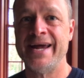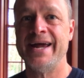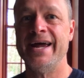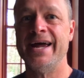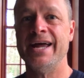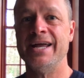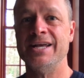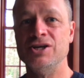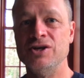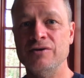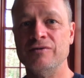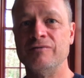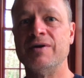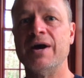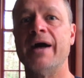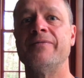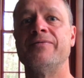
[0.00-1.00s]
And you've
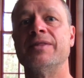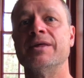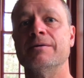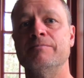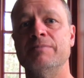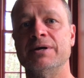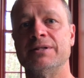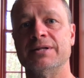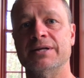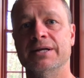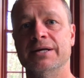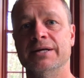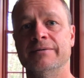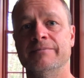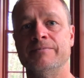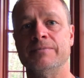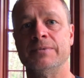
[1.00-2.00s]
got the ability
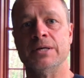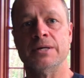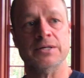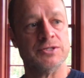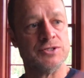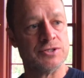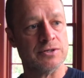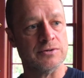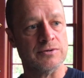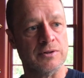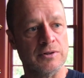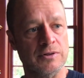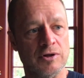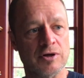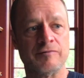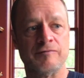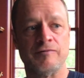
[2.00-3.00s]
to
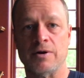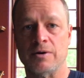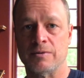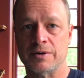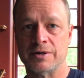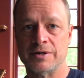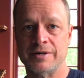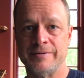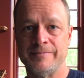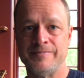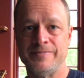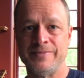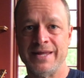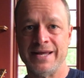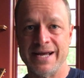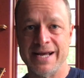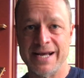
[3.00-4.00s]
look forward
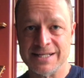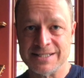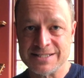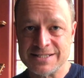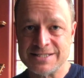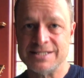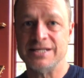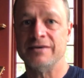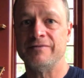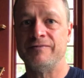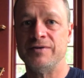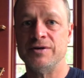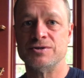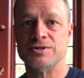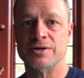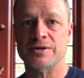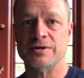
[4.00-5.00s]
and see a
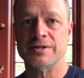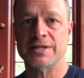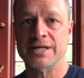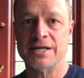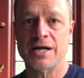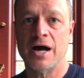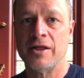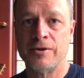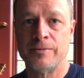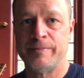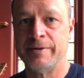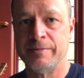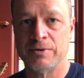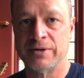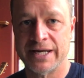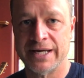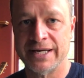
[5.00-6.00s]
future that other people
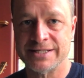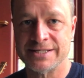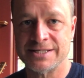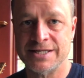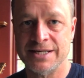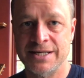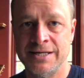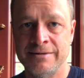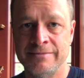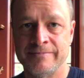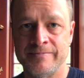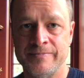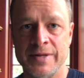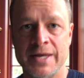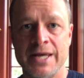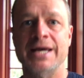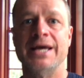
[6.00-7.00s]
can't see
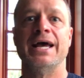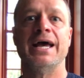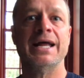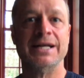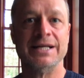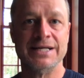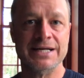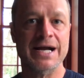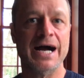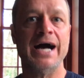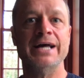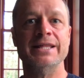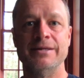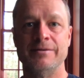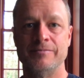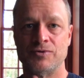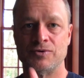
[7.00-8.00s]
and guide
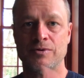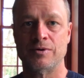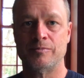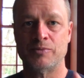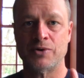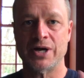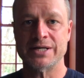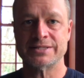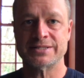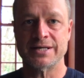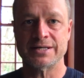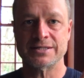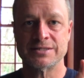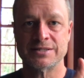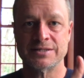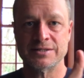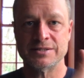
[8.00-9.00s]
them through a
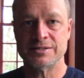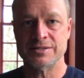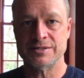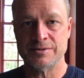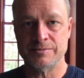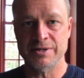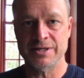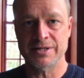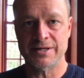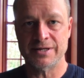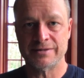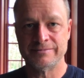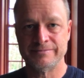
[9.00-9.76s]
process to be there.